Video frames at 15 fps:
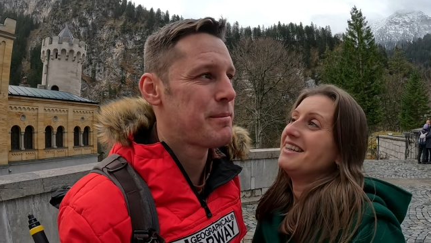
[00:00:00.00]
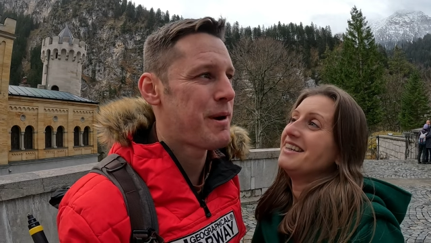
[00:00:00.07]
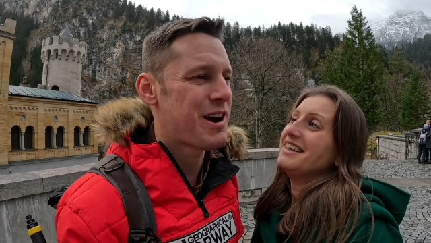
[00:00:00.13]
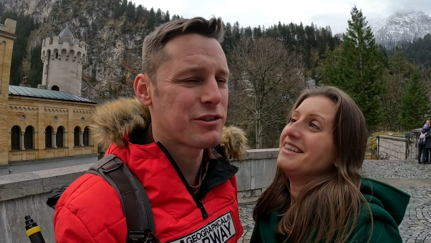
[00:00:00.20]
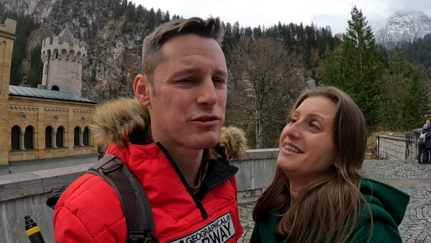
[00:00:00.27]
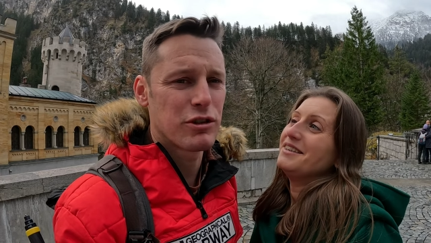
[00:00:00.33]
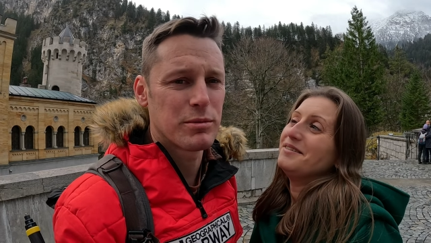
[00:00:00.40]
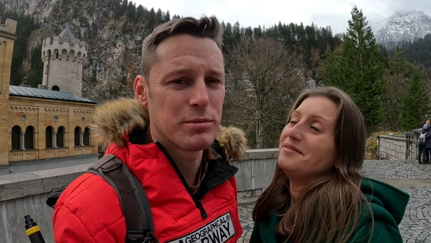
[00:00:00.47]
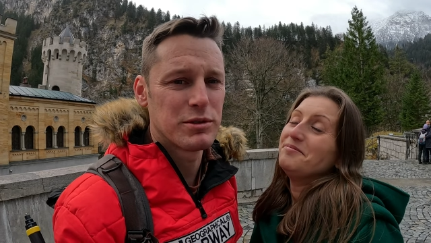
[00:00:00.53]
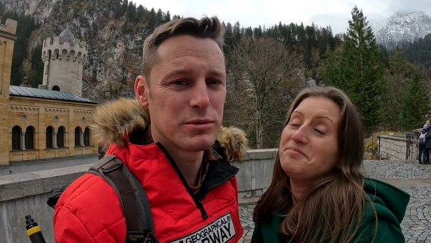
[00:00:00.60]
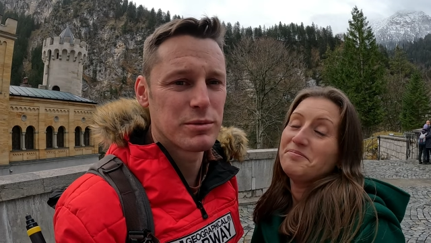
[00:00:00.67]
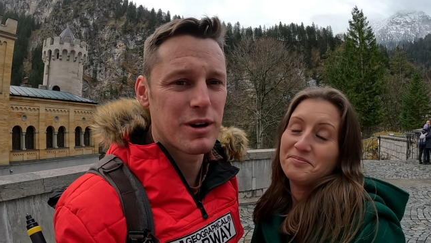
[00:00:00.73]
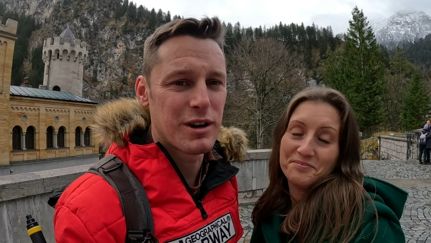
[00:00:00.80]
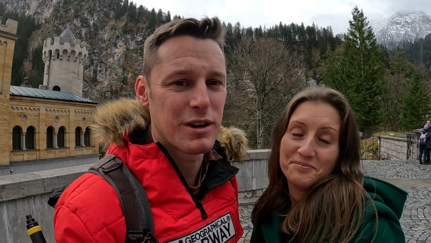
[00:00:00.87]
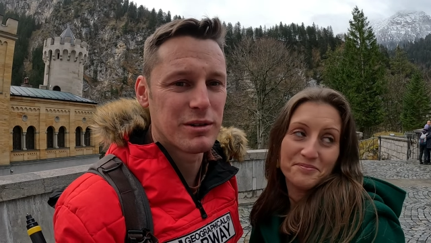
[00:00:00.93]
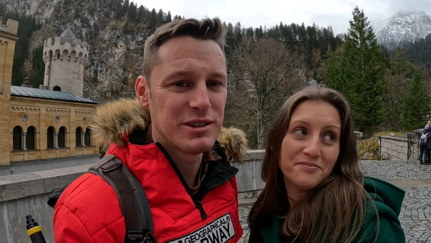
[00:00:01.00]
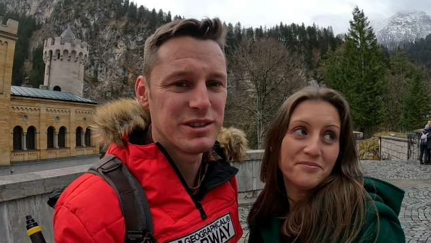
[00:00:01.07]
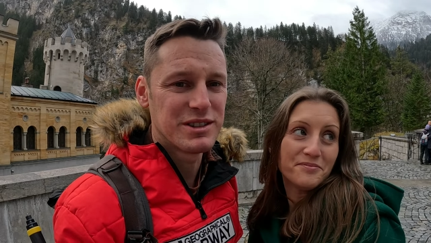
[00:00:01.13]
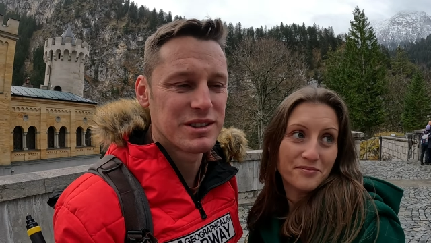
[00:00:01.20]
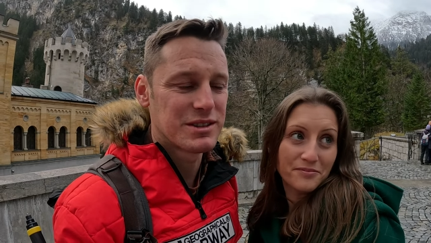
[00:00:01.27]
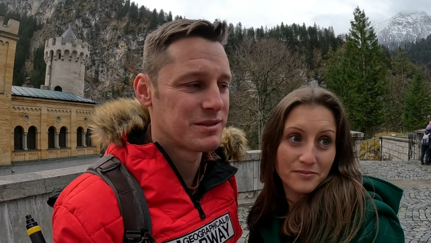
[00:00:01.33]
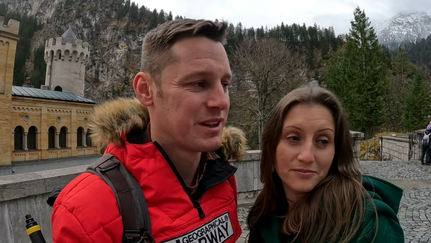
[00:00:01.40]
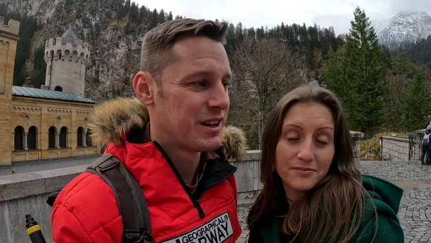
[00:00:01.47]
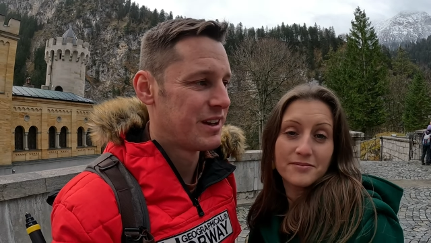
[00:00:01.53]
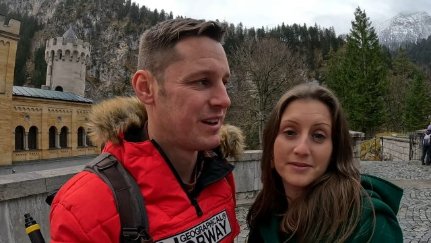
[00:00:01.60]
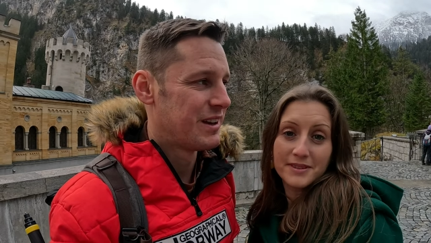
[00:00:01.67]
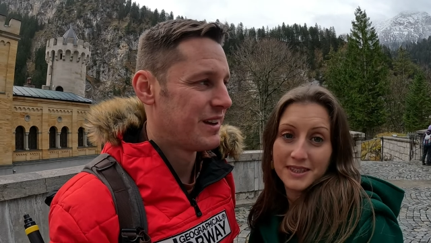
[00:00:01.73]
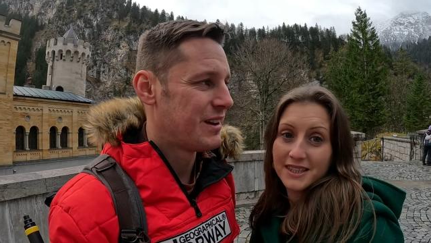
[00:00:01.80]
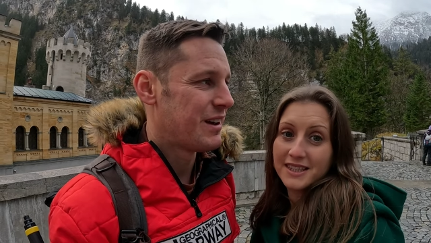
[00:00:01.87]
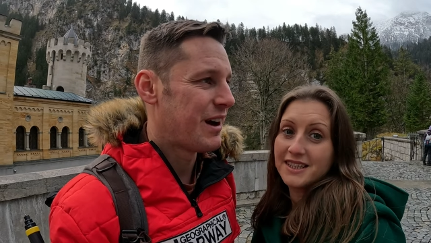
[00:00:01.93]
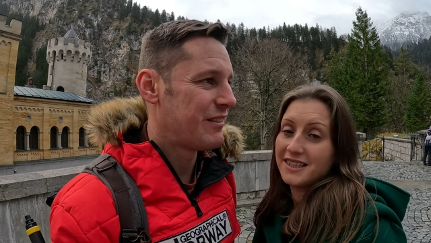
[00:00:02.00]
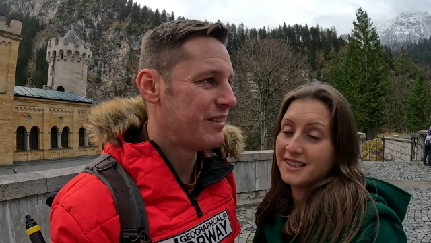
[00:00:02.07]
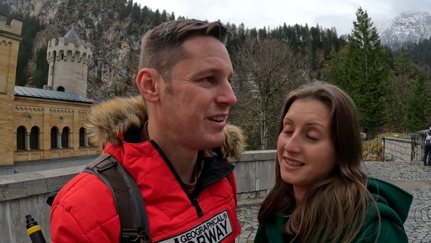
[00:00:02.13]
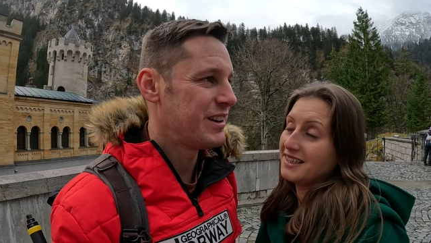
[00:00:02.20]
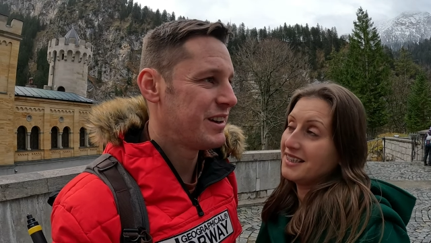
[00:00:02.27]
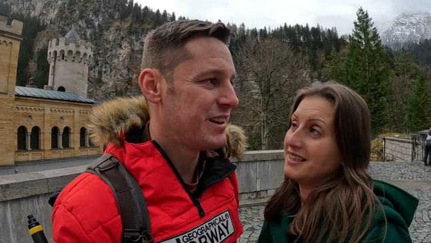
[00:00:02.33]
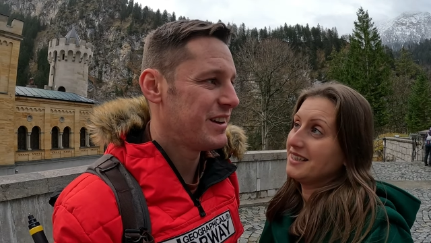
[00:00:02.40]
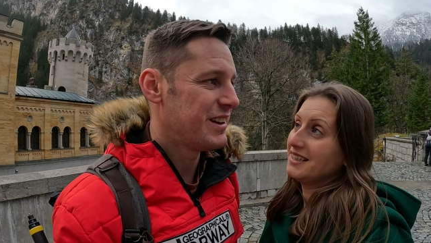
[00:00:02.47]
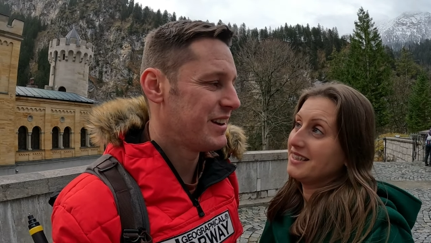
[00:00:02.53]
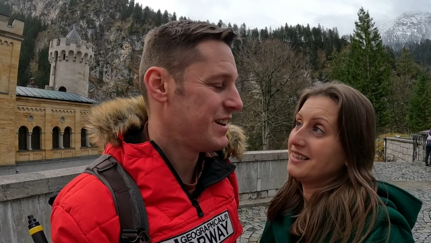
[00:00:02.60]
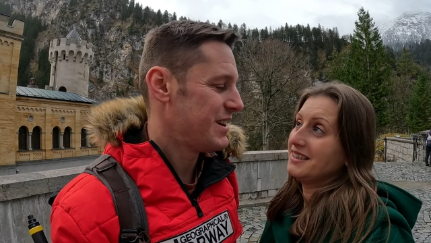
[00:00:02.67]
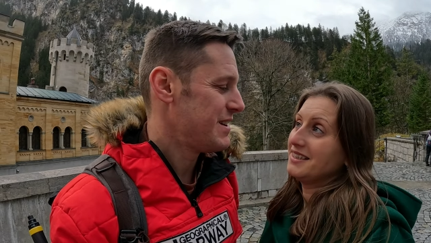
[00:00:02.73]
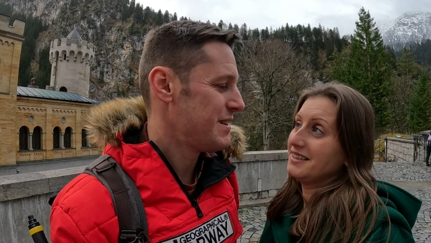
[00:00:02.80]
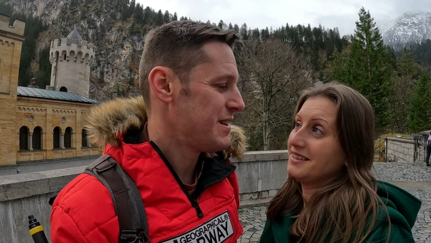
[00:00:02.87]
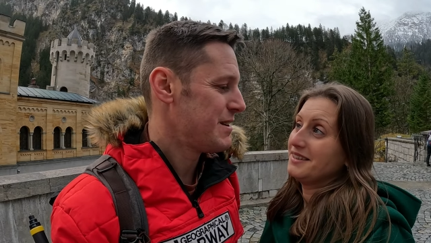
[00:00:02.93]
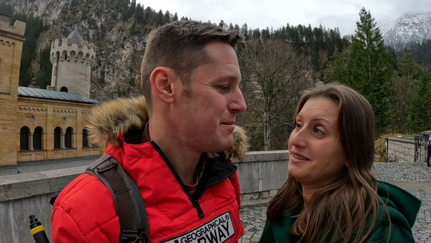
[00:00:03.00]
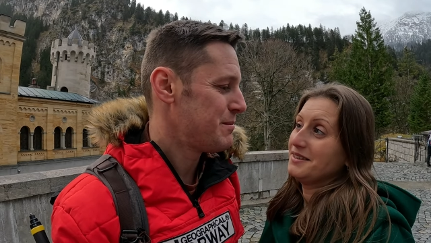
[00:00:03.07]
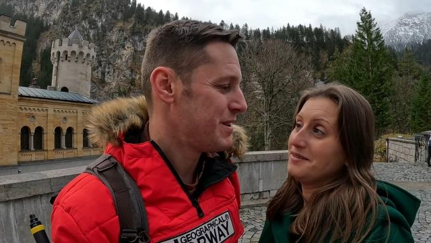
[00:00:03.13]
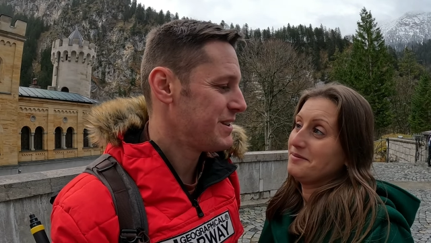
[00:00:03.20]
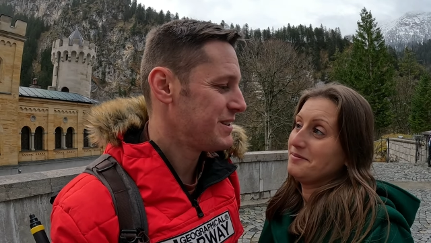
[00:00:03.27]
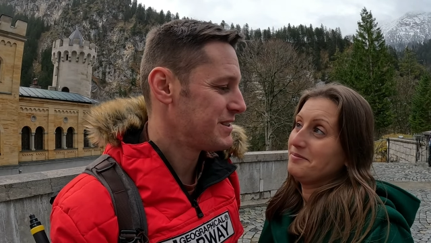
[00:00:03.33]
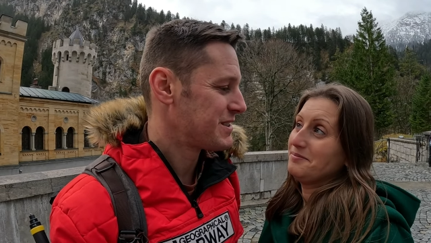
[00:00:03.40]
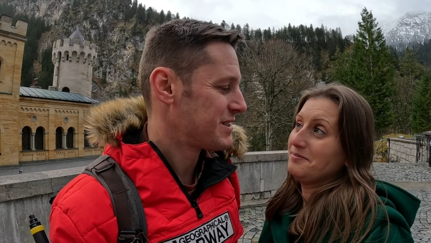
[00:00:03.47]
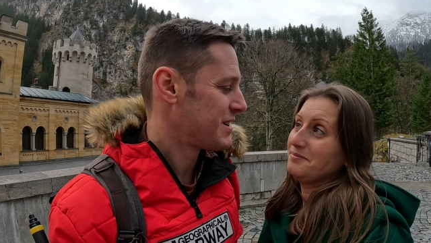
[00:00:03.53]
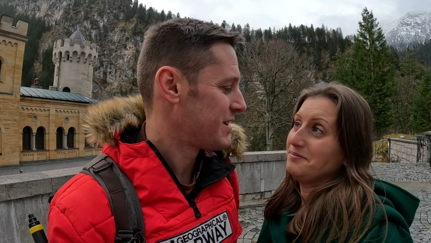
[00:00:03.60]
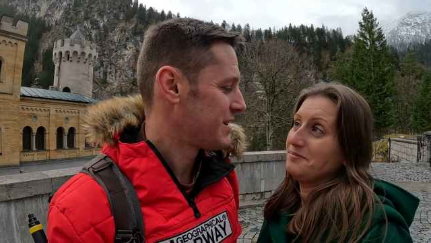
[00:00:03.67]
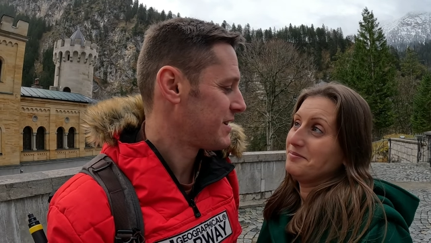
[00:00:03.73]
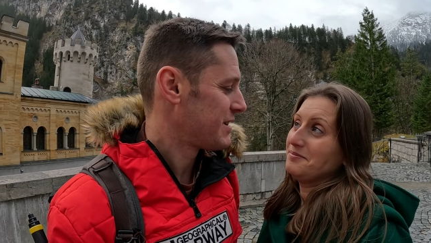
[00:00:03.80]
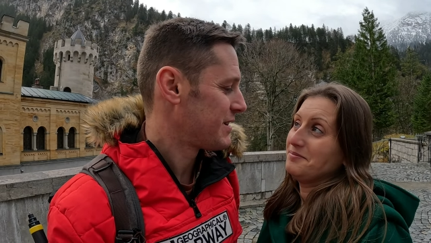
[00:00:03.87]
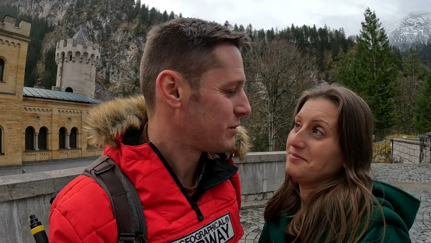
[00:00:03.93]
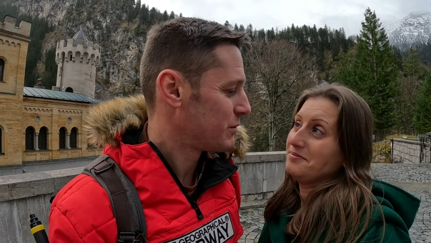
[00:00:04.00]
Speaker 1: the backdrop as well. It's, I mean, it it, it beats uh,